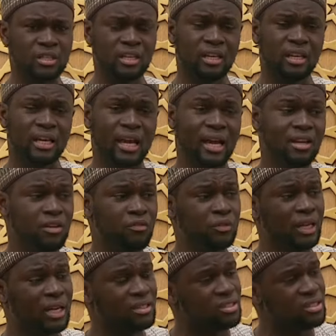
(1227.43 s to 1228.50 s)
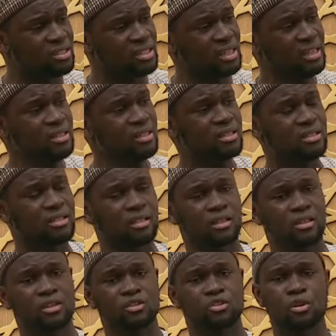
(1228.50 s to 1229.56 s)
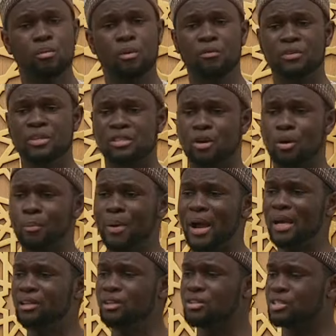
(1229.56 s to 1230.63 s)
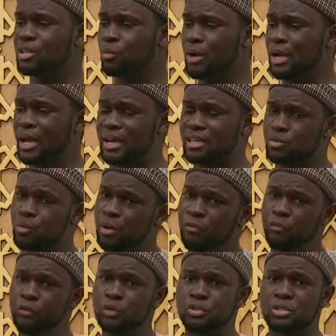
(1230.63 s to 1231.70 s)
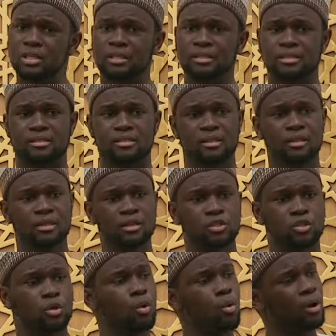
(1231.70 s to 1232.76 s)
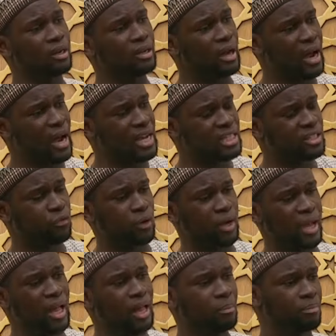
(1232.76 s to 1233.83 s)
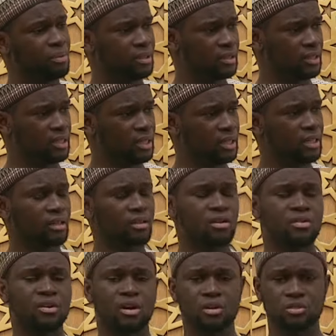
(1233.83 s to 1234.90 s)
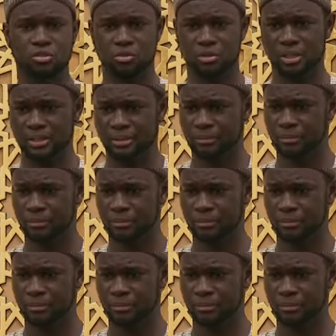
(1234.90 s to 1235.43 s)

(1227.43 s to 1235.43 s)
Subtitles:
He even had to send some of his companions away as refugees to go and ask for help in another country,